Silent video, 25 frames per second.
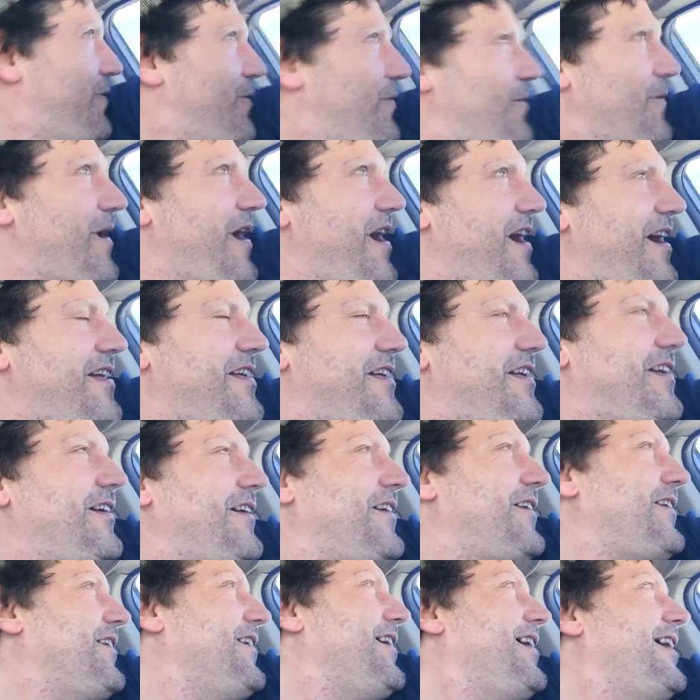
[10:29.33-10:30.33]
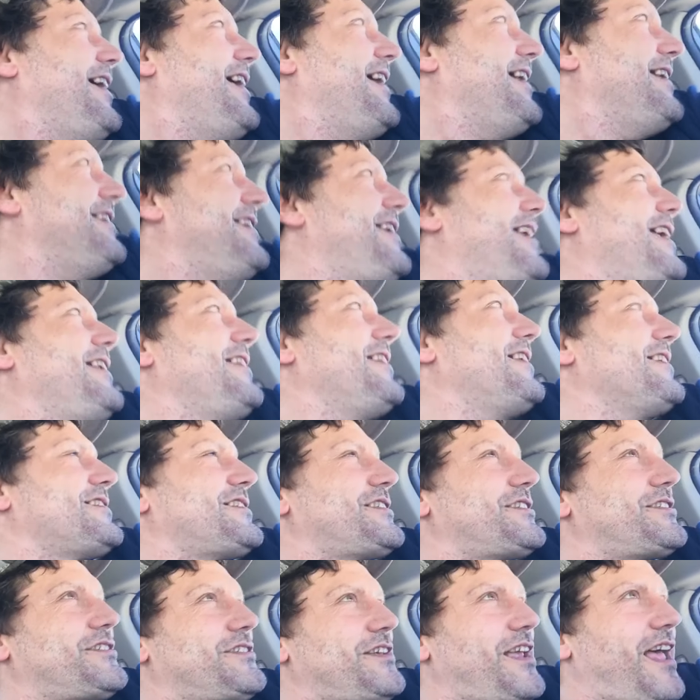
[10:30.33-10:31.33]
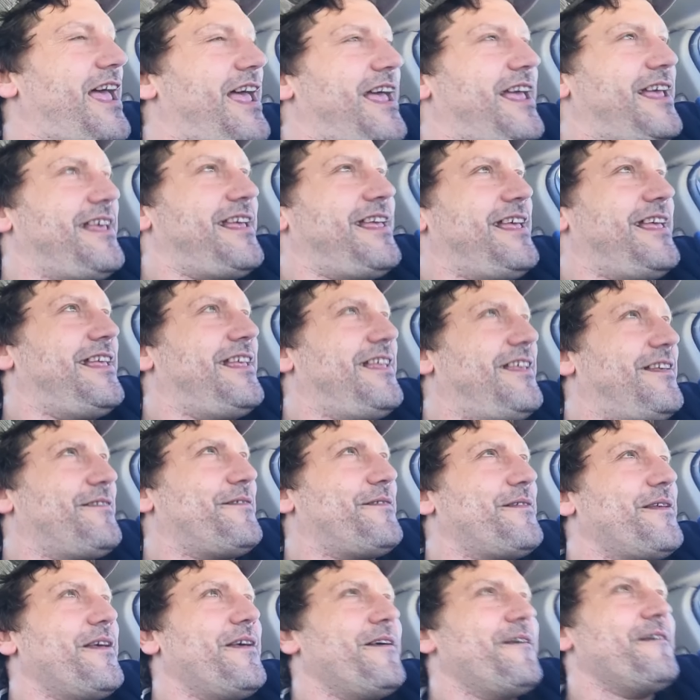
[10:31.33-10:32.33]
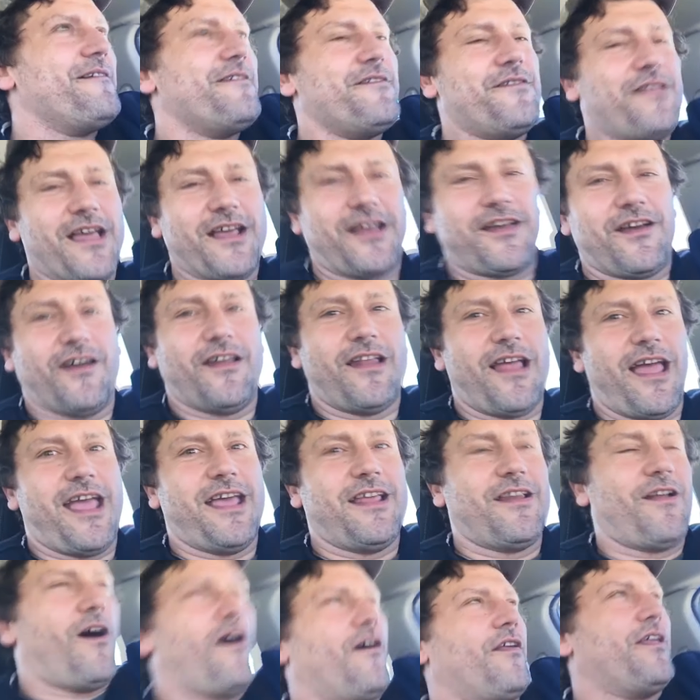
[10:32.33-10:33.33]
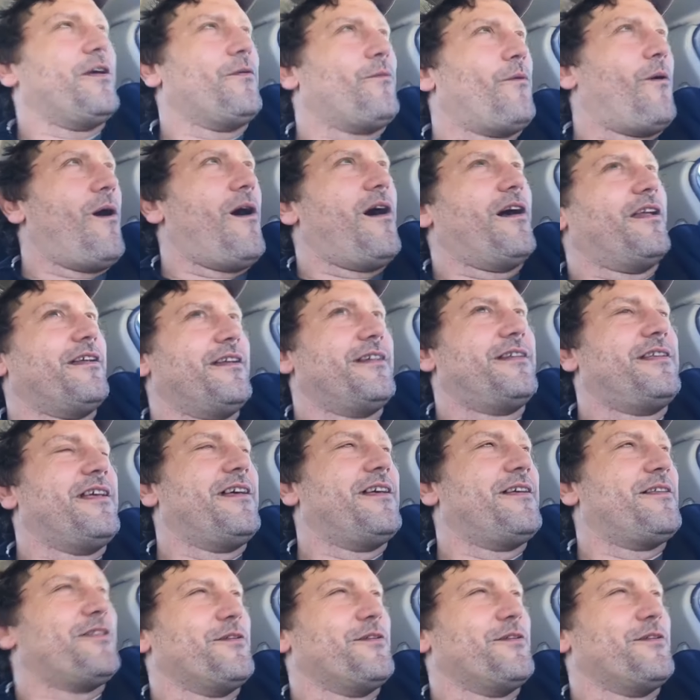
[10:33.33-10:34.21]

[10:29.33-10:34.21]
Well, needless to say, they could have ate all they wanted.